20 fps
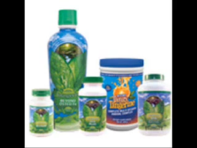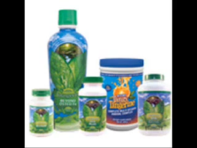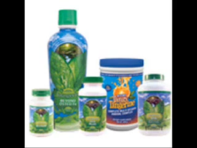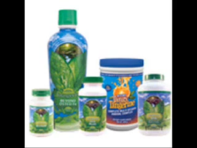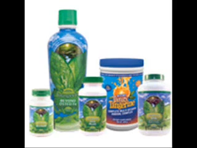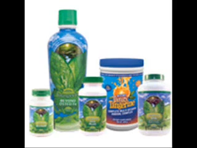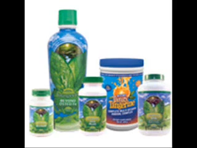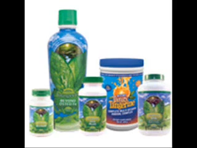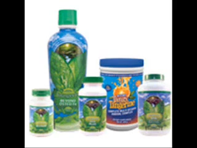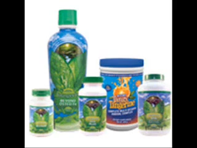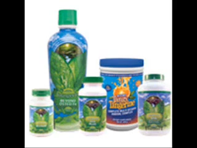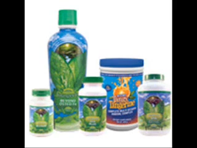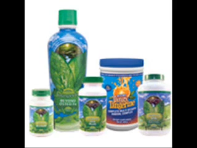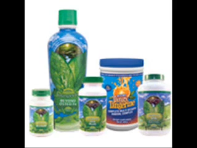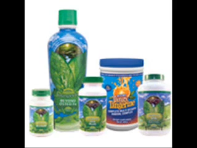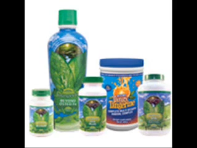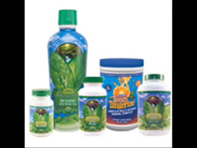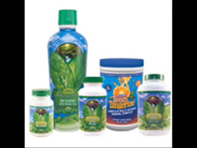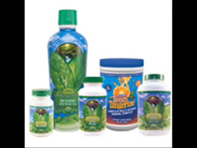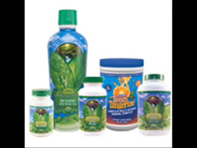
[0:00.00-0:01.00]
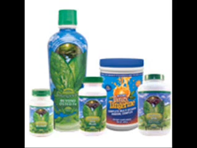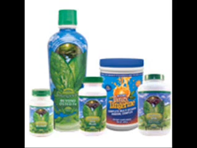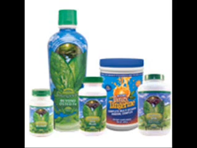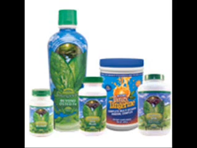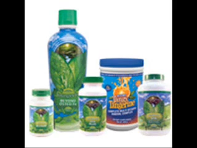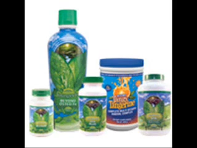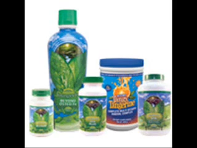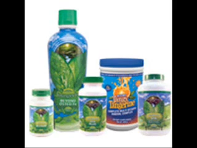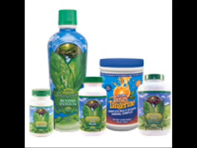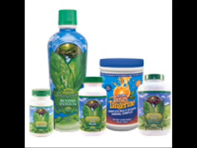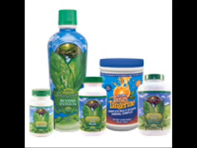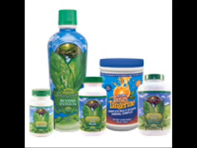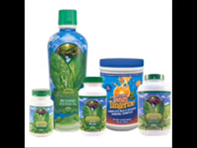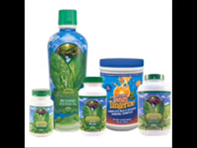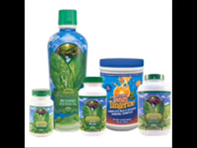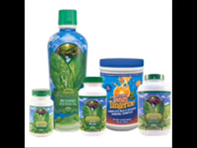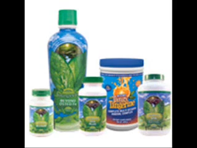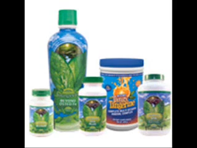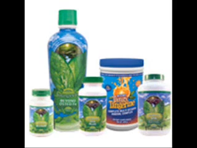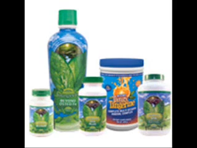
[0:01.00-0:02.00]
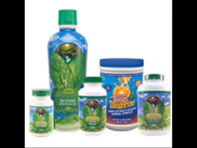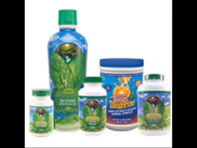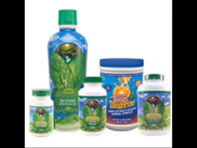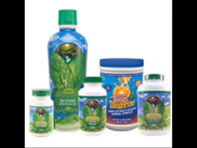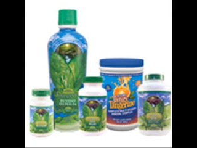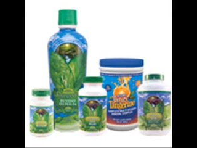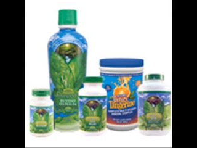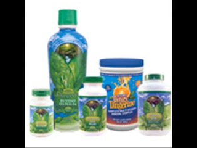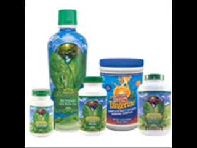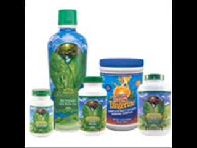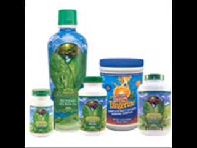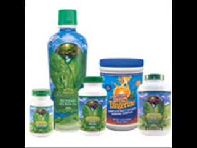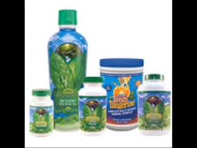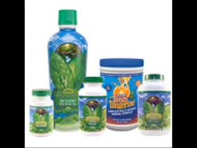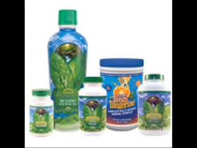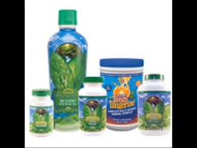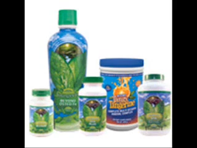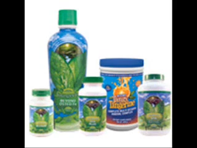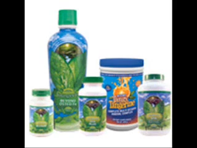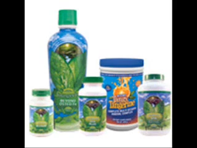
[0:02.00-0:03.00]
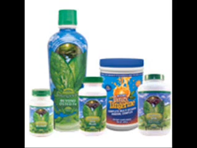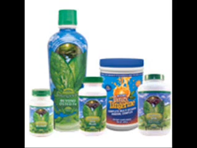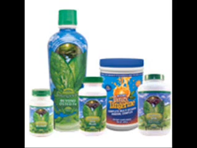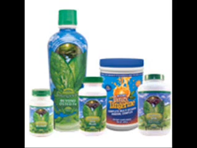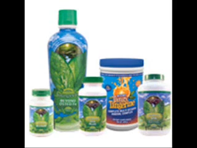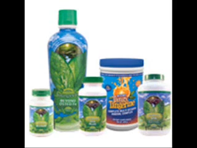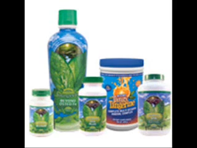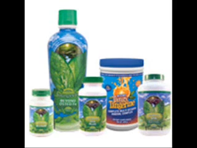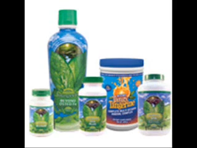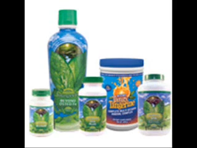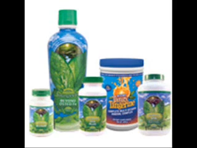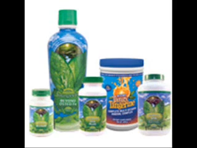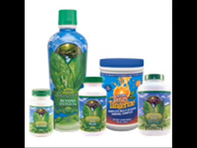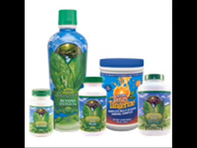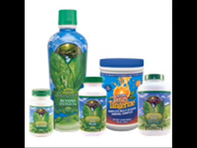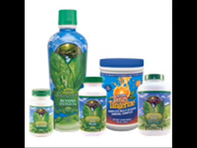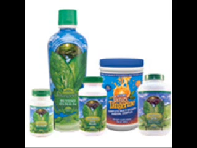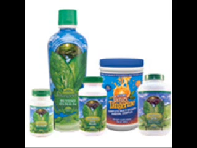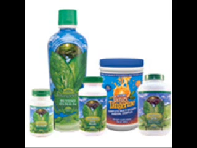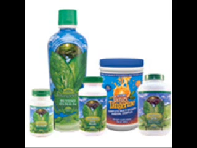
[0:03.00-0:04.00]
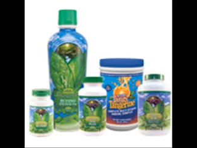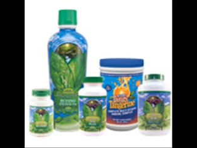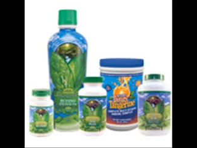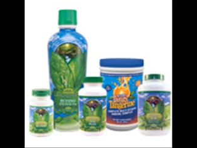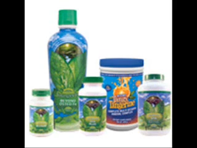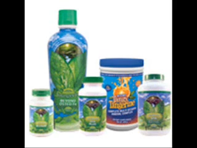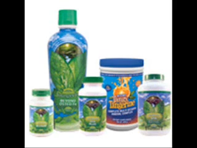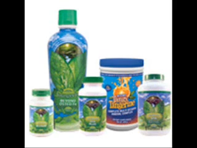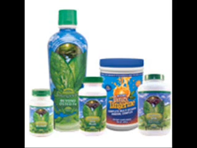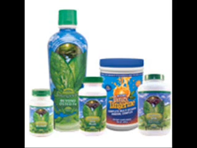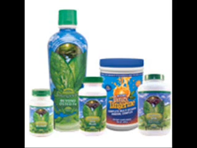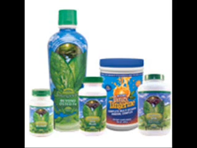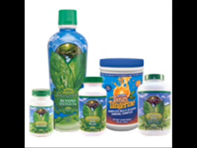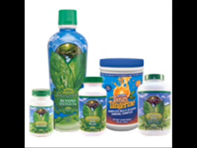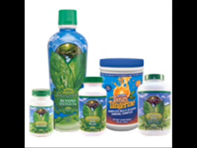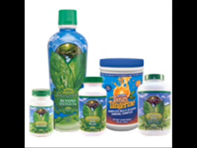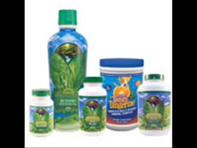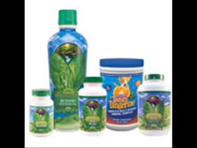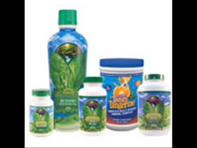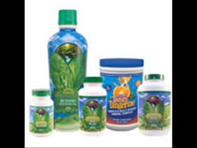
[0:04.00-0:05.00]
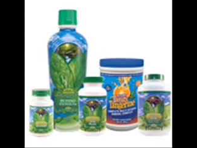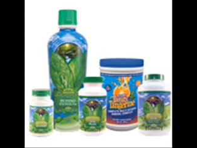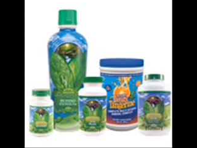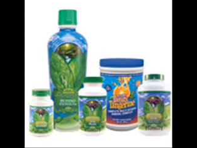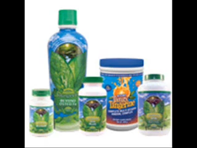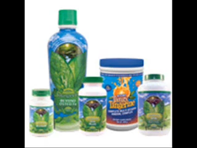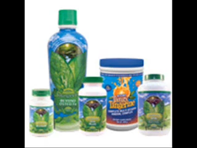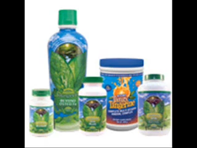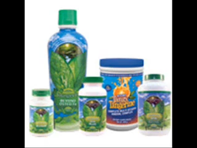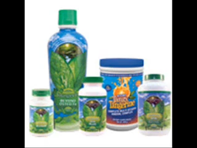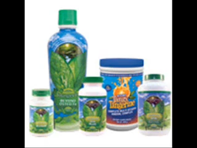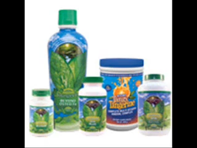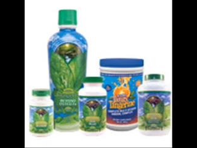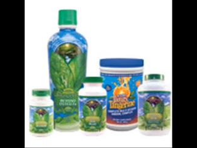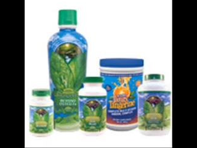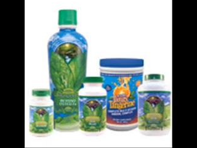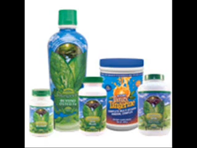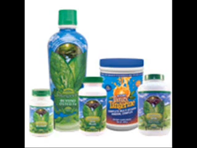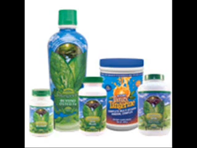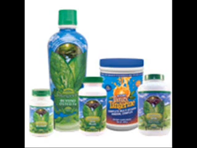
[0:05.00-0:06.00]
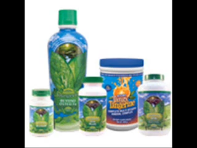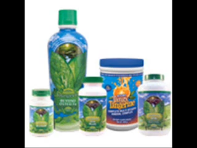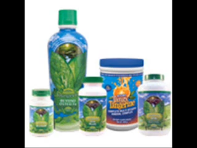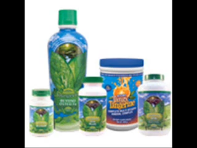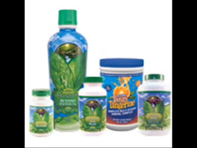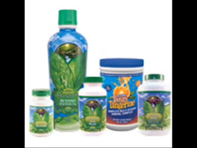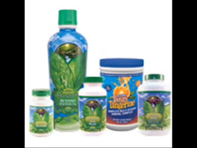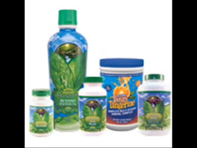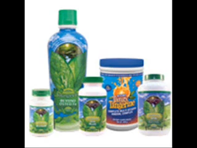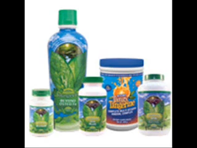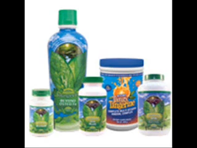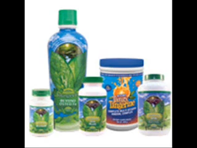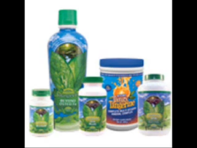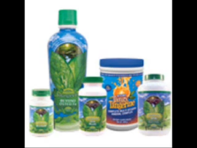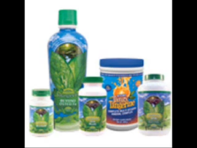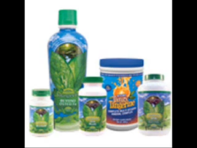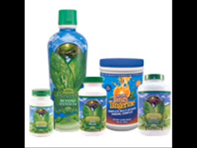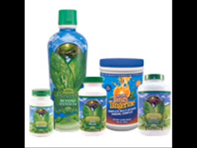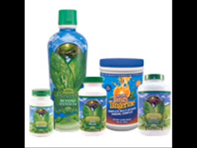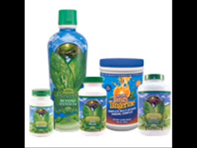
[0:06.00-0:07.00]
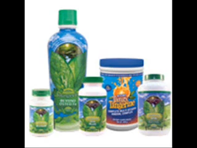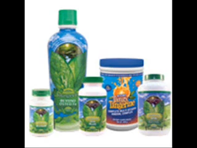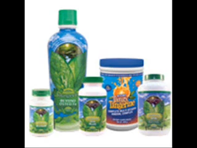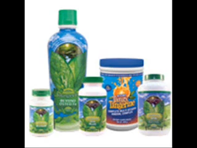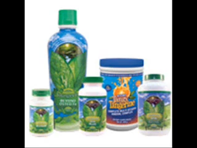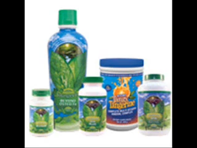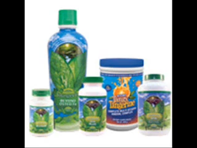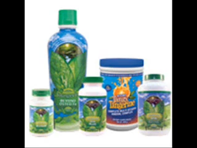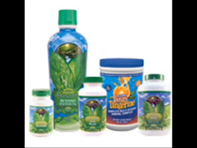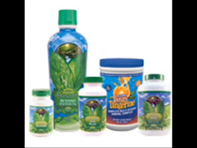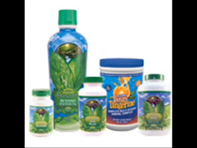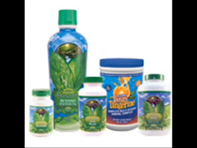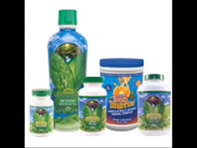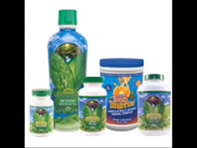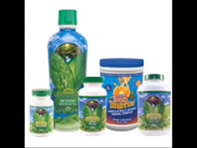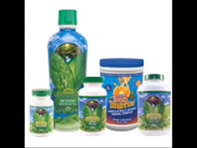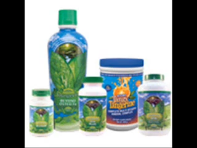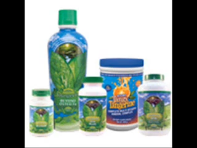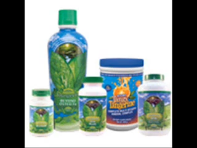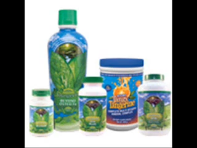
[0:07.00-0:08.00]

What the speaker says: Nobody's mouth can be seen.